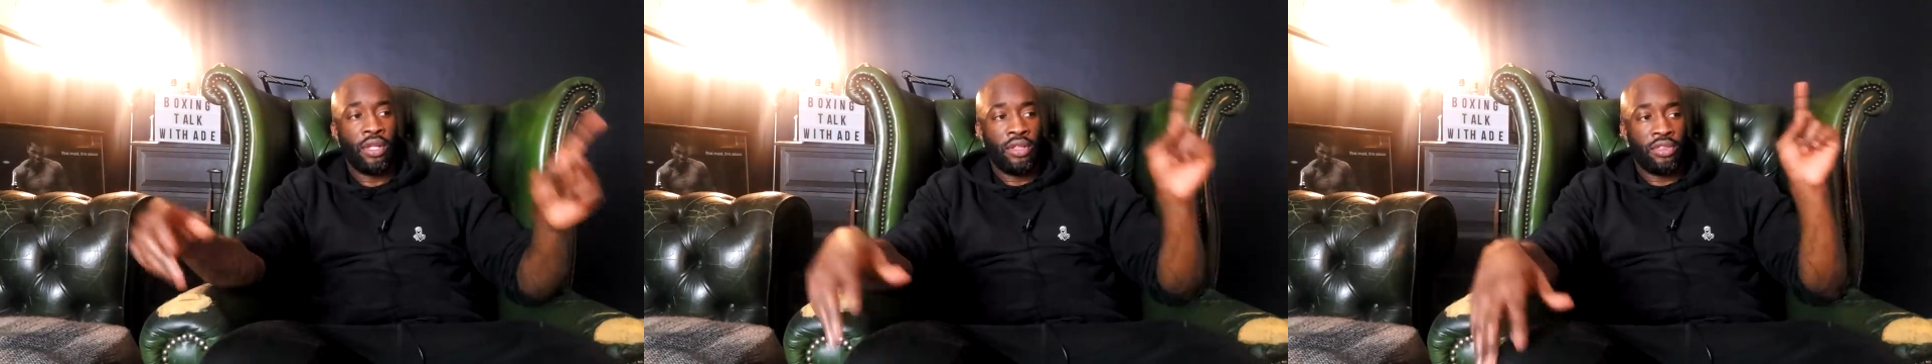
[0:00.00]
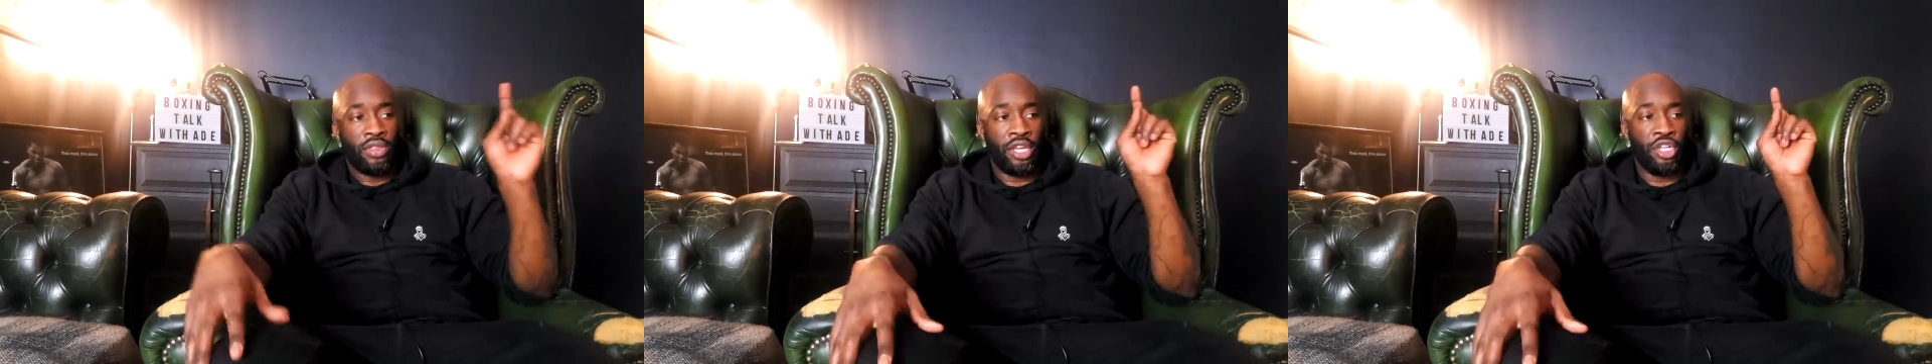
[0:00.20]

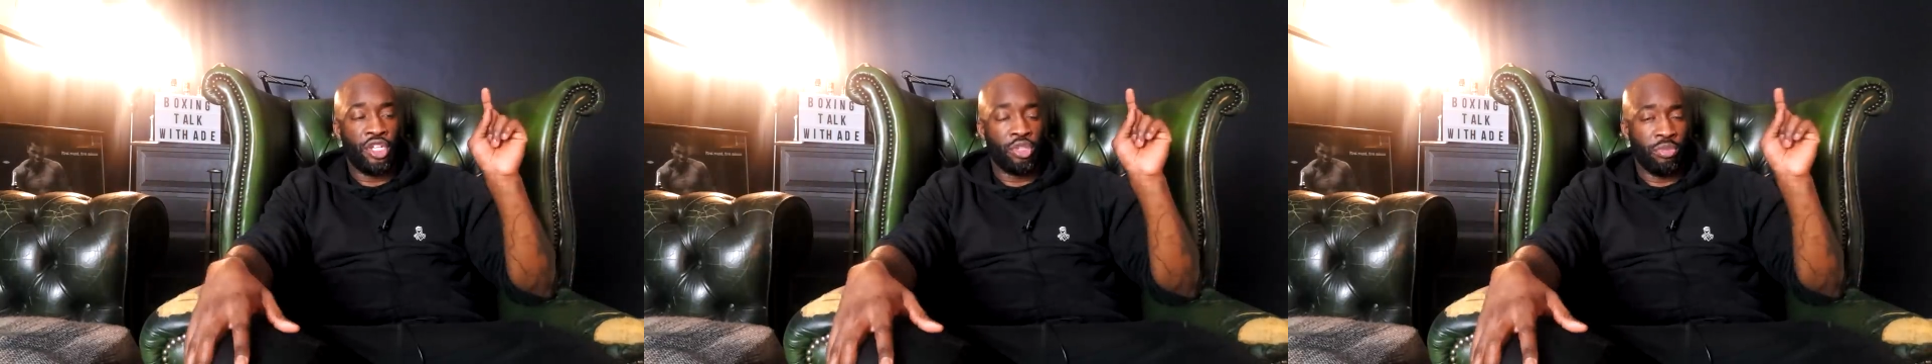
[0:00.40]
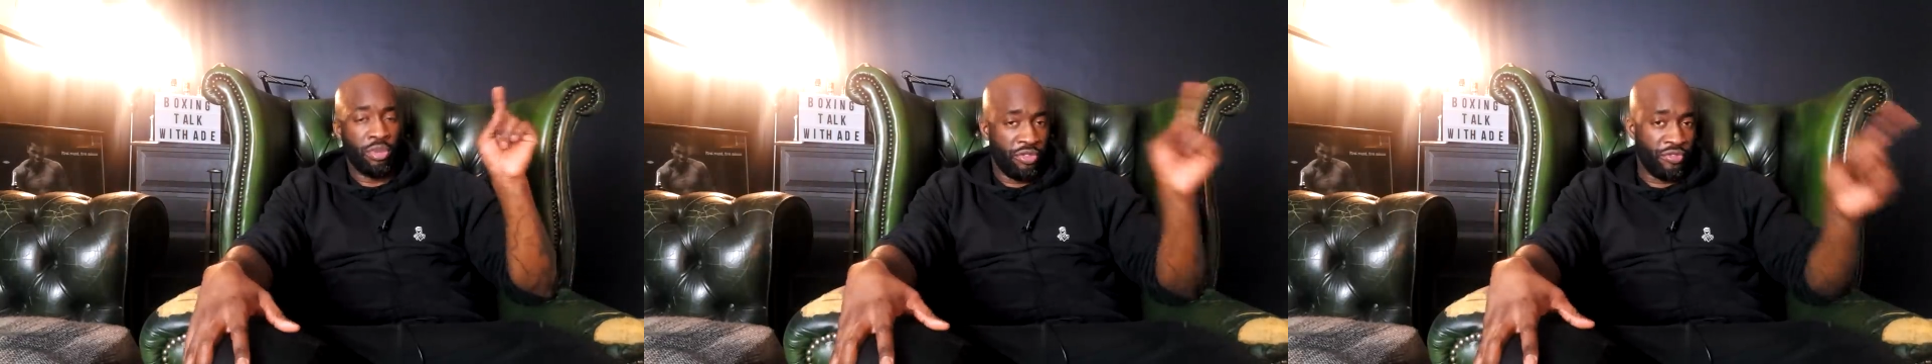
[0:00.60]
then he
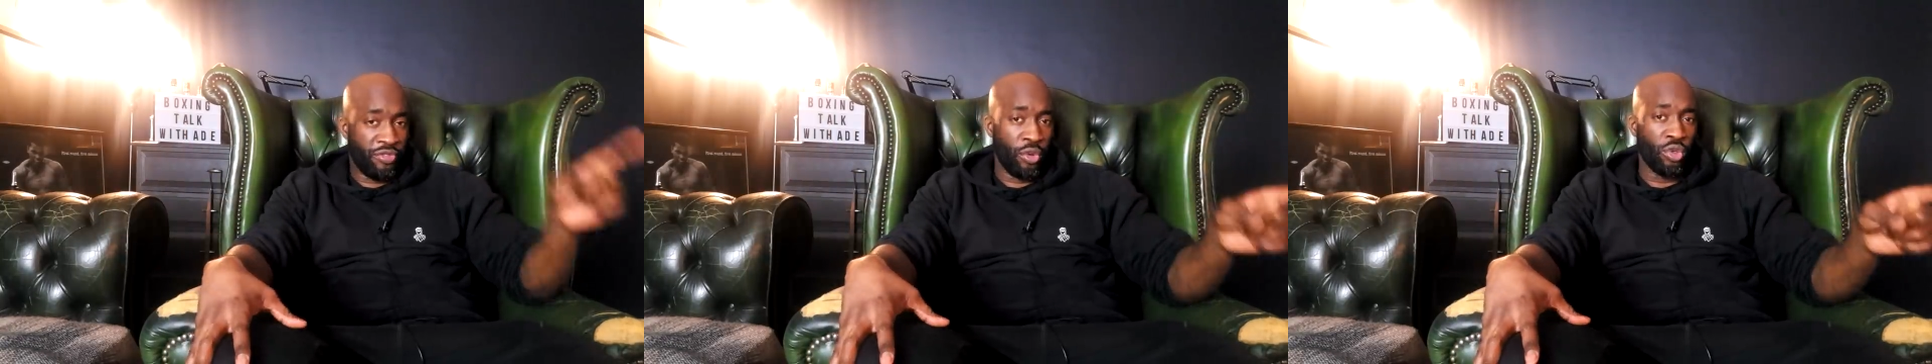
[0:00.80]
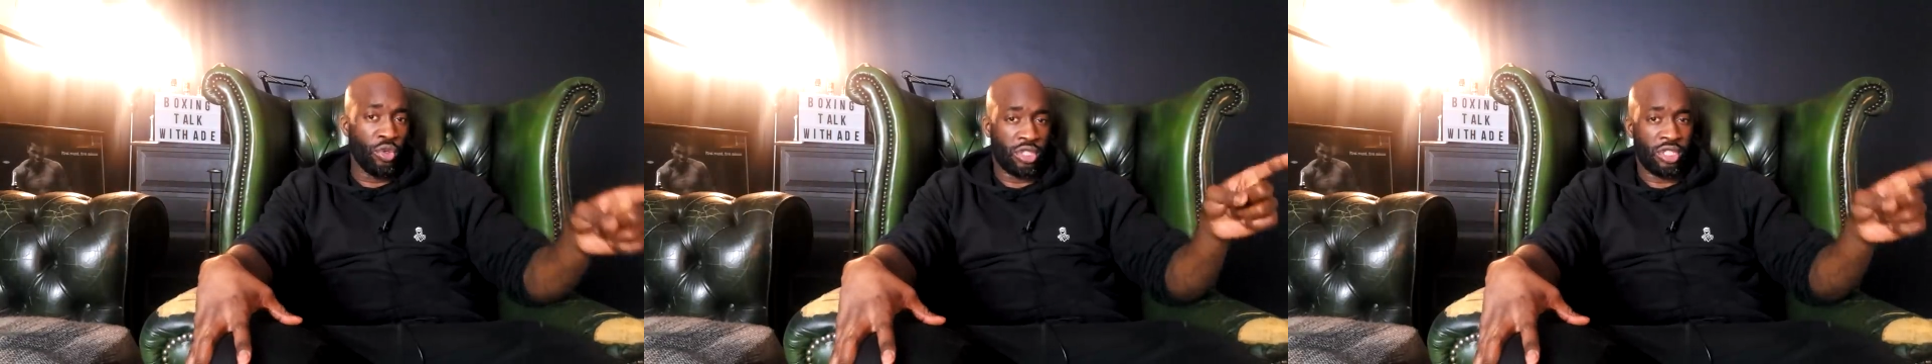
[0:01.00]
should be
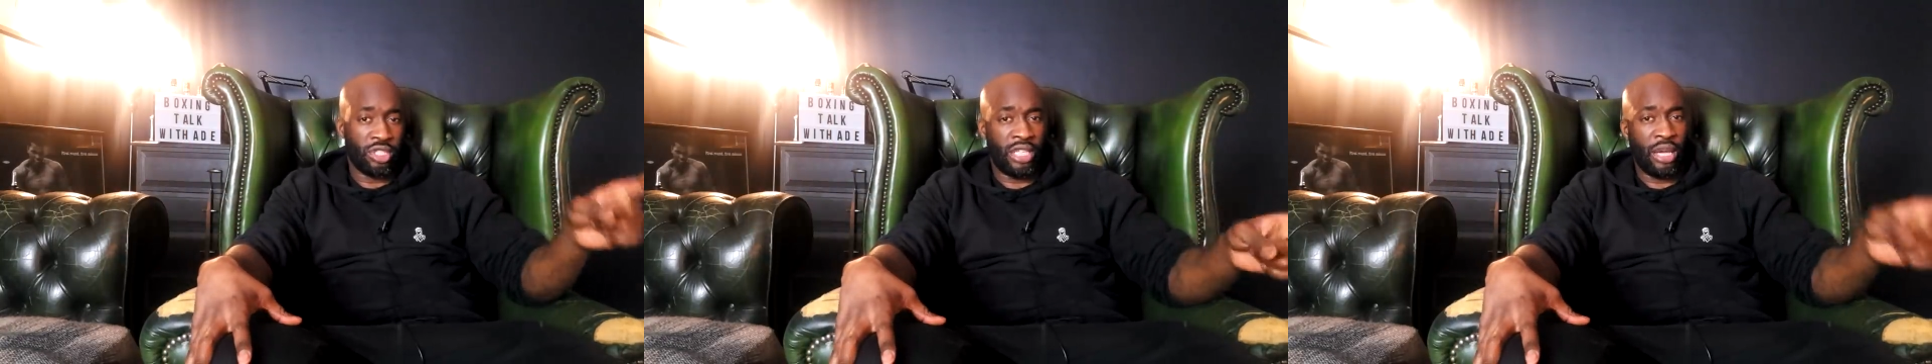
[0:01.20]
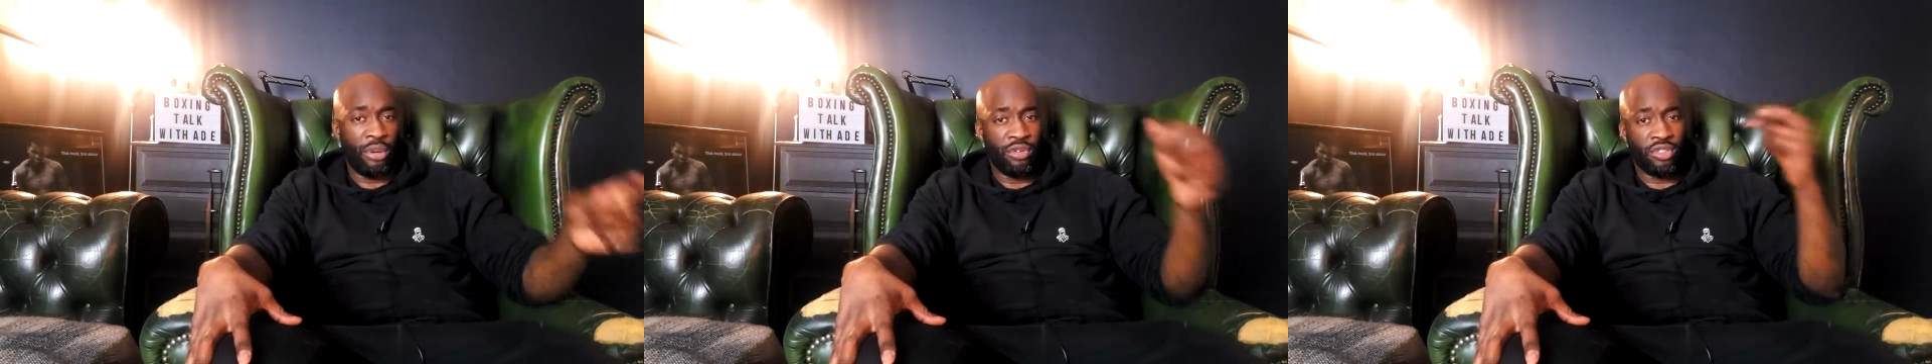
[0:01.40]
forced to
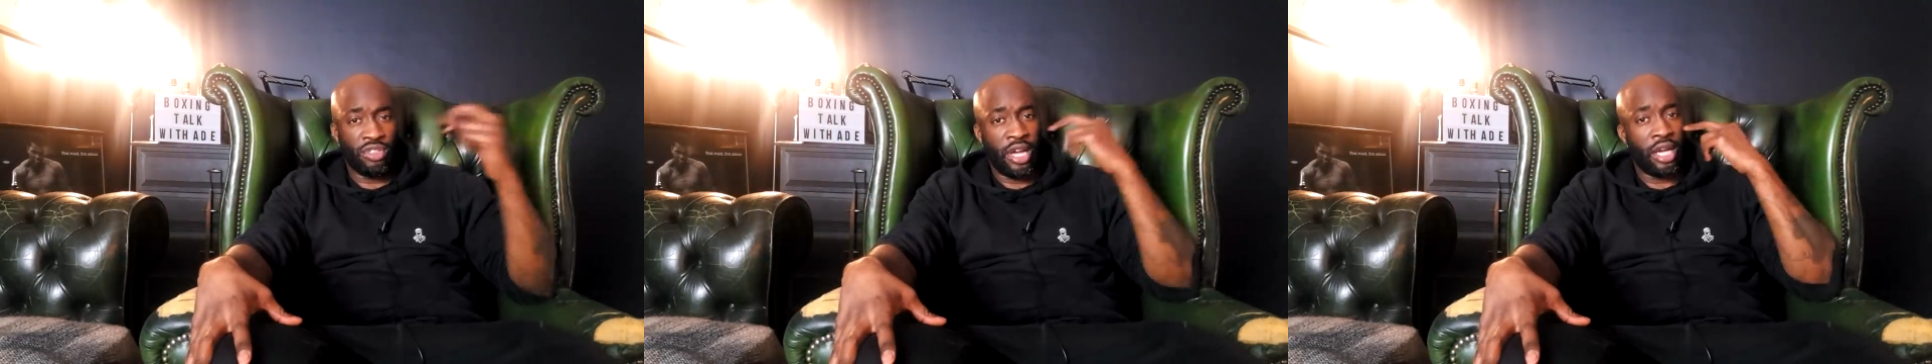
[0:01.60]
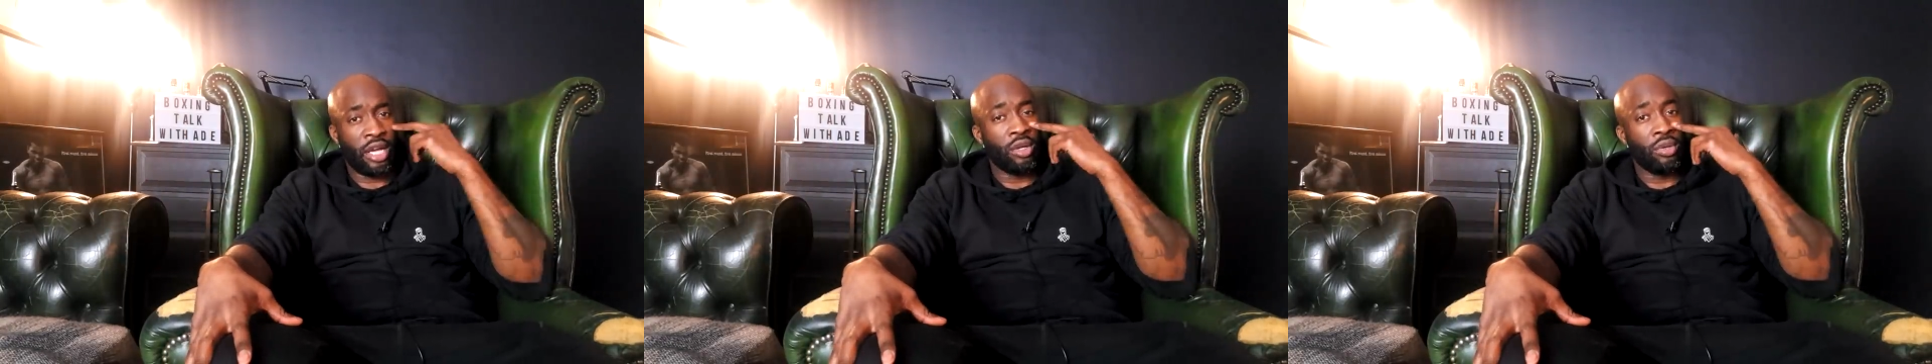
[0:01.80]
stay with
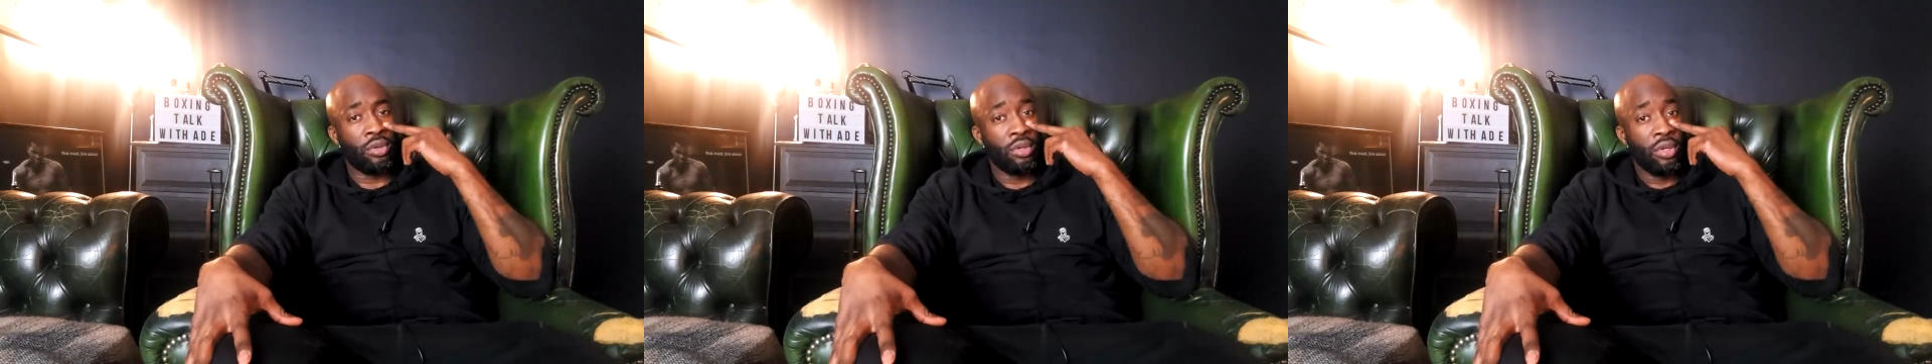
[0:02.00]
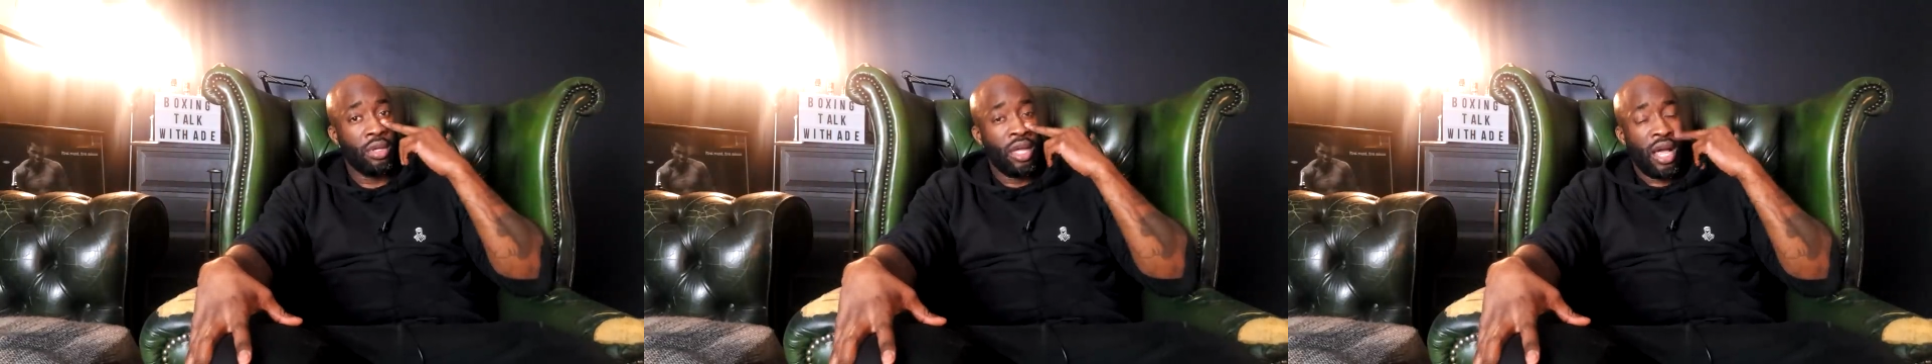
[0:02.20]
Cyclone.